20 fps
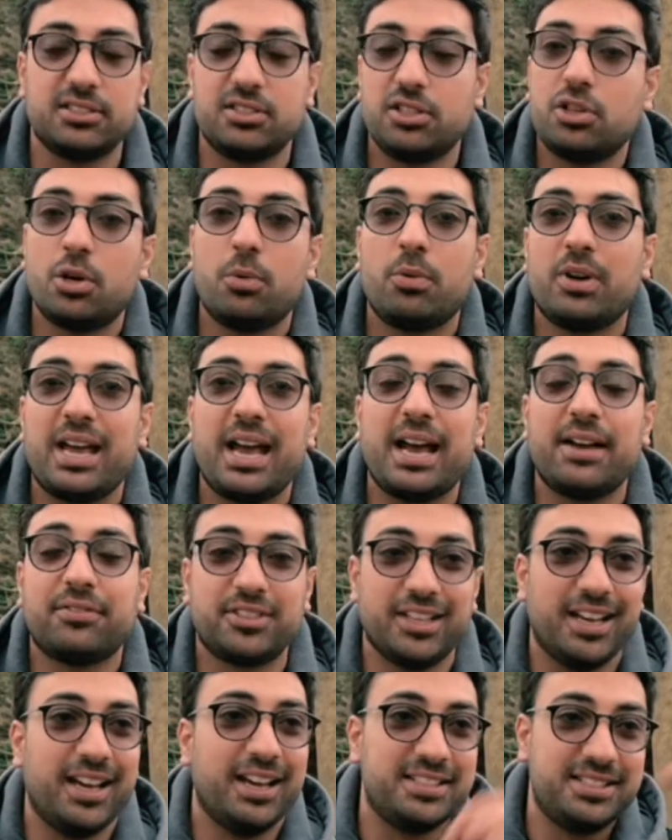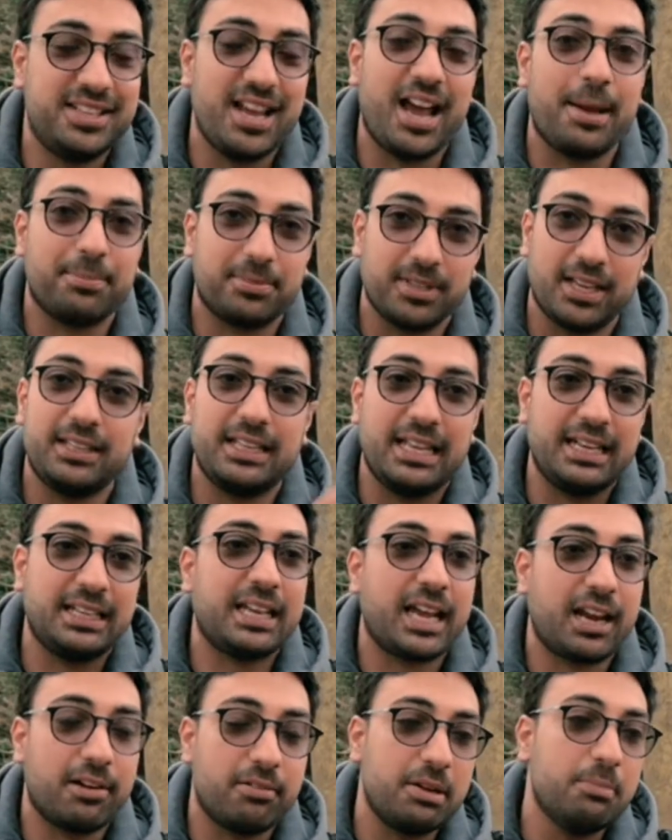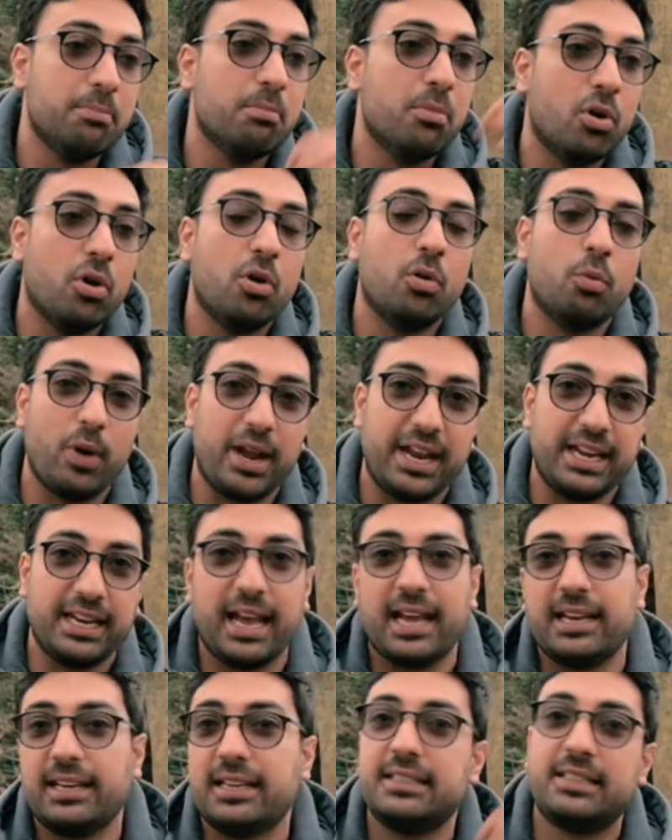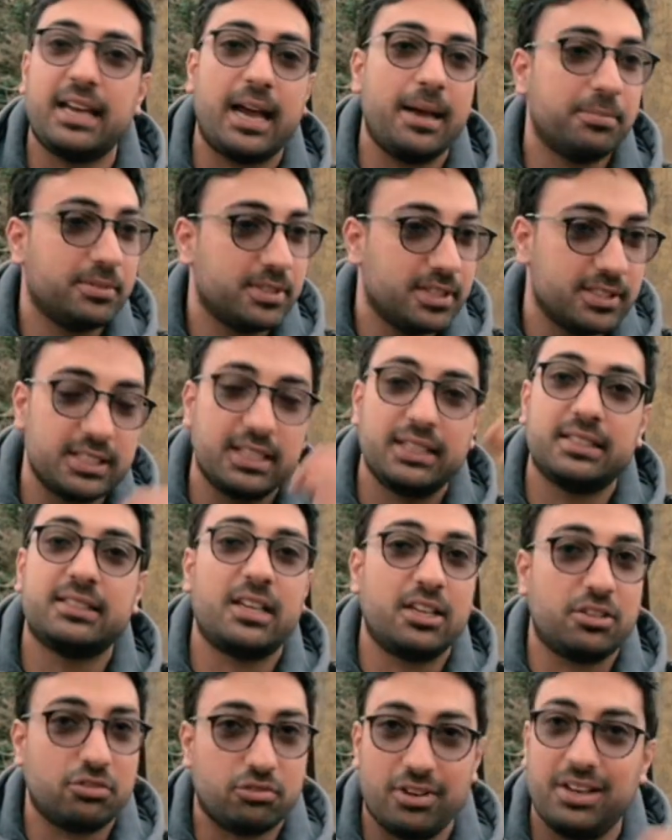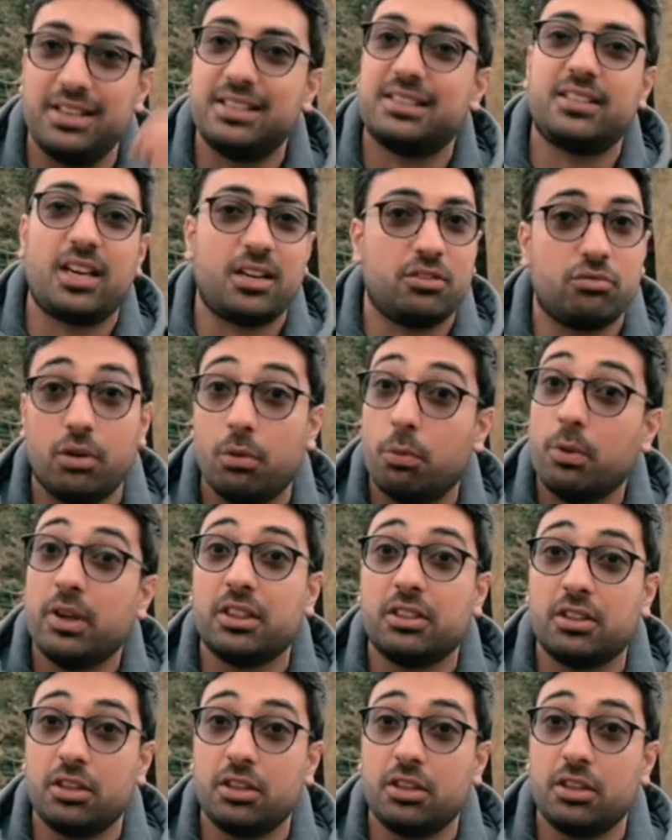You don't want to have to adapt and then carry more weight and adapters, etc. with